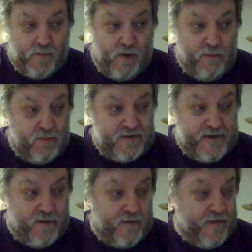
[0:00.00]
But we'll
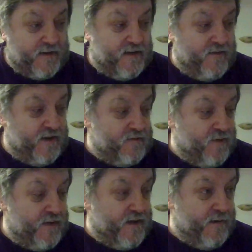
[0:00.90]
see how effective it is
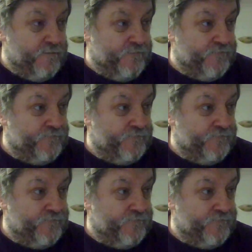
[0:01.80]
with um,